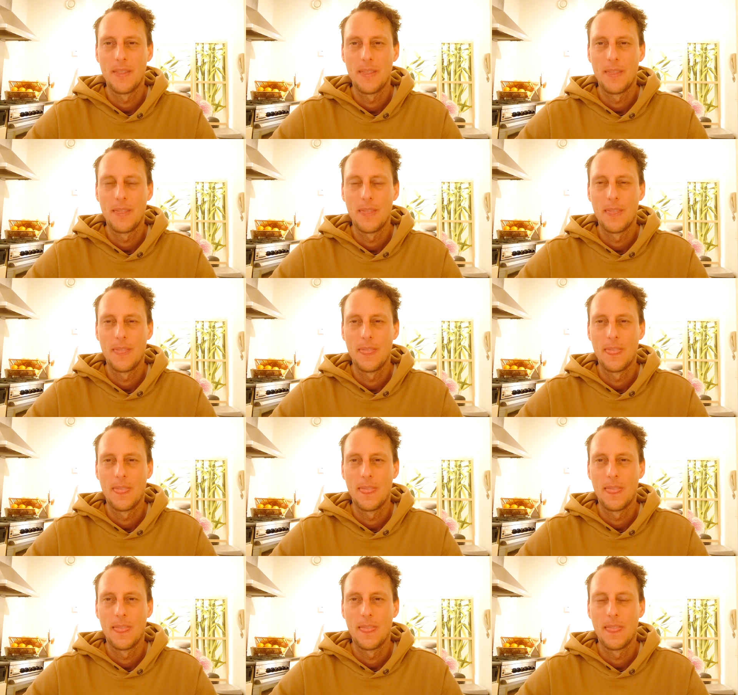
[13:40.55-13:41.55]

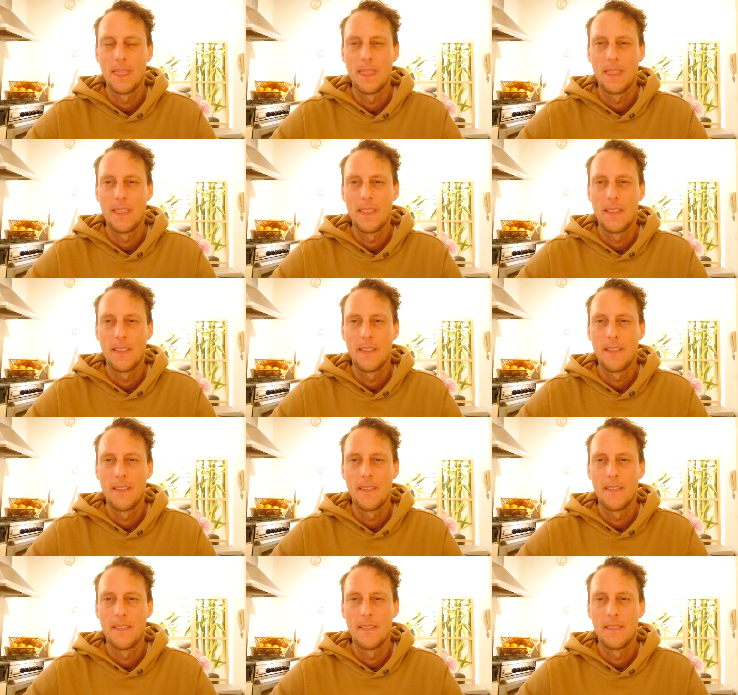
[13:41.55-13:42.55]

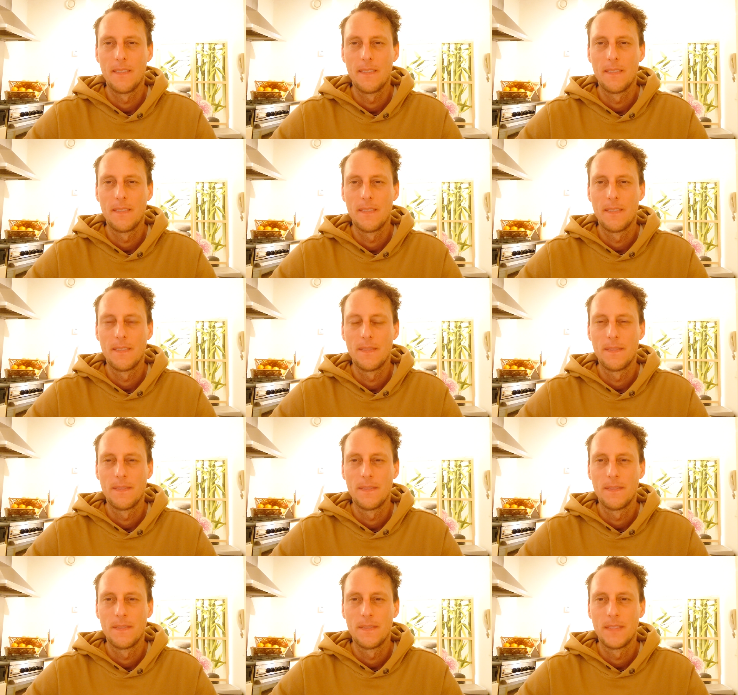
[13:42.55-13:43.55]
No one is speaking in this clip.